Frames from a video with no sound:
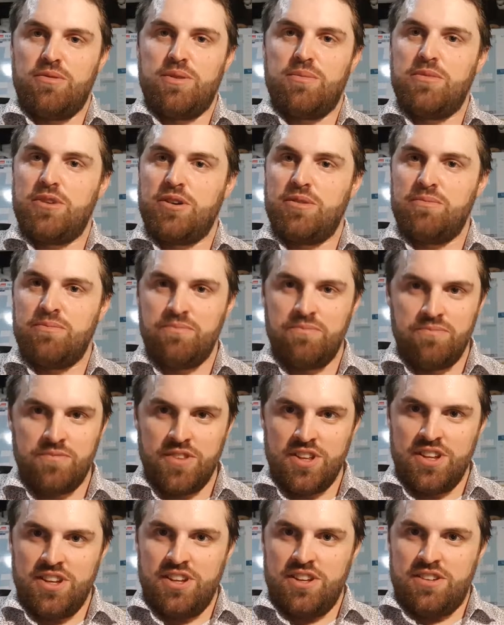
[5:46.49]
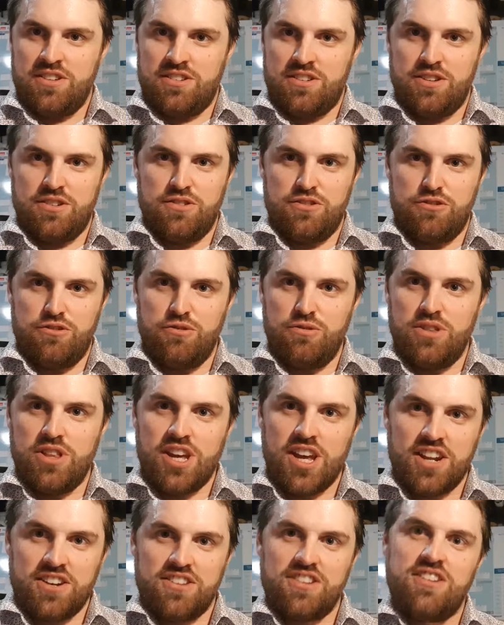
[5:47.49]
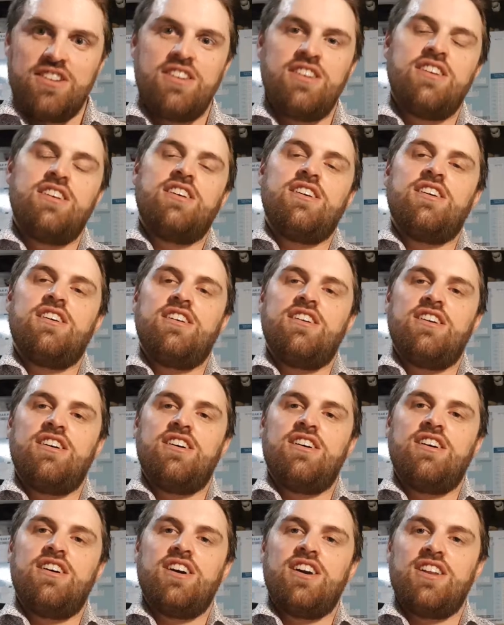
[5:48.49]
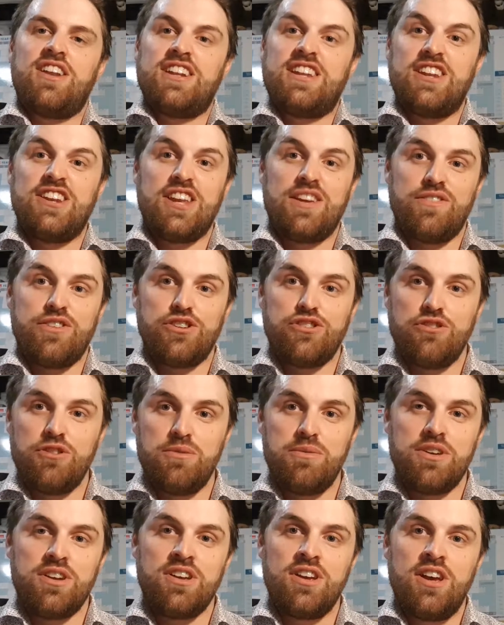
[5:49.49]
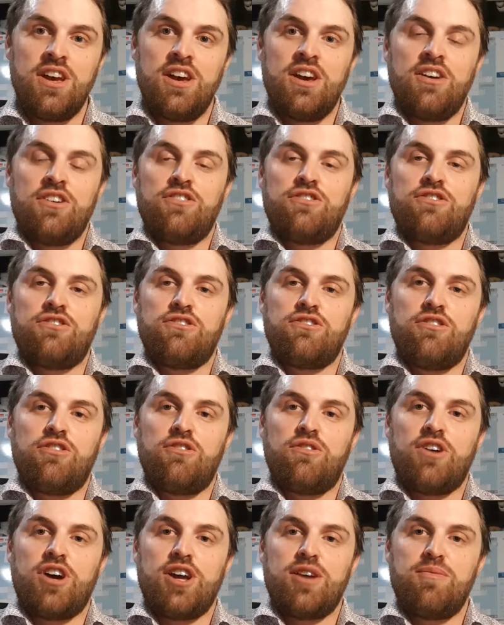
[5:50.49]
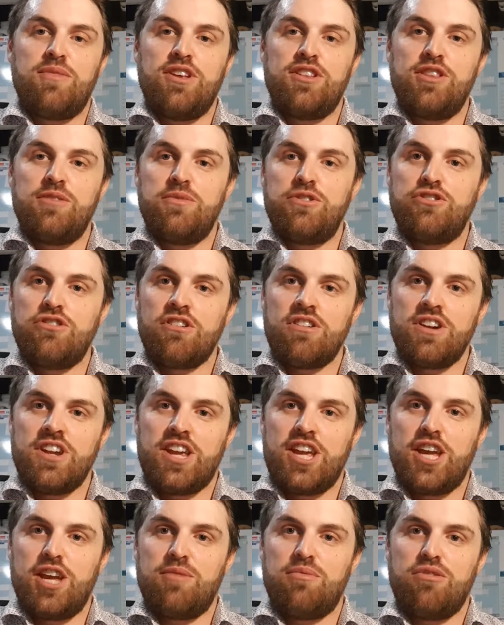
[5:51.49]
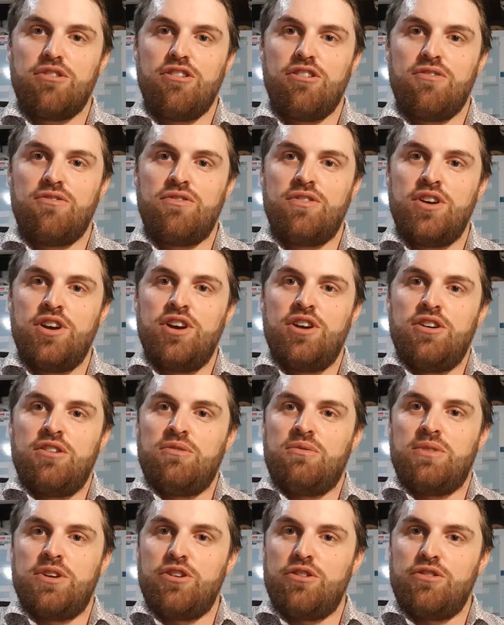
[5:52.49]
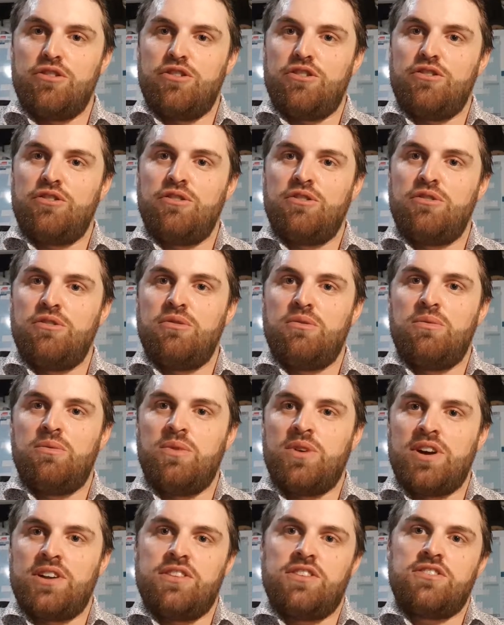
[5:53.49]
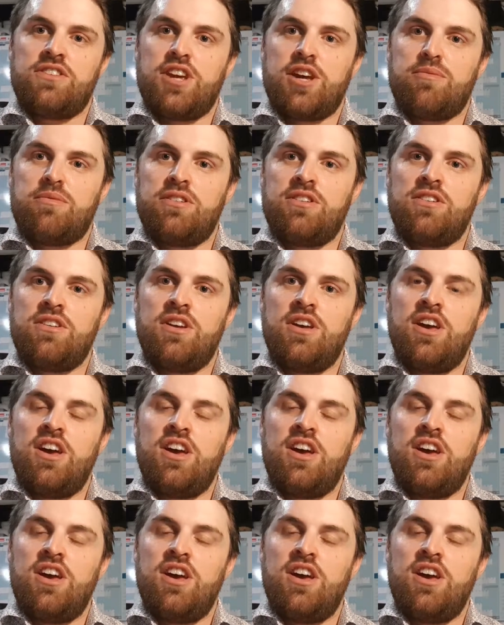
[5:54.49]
My mom didn't do that, and I didn't have a tumor. So I'm in the majority camp of we don't know why this happened.